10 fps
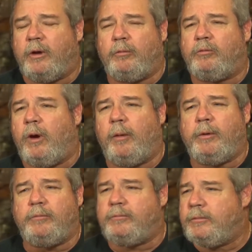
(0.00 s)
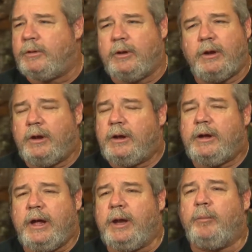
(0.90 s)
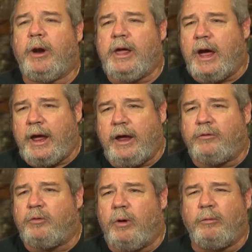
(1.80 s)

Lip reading: I was robbing anybody I had to.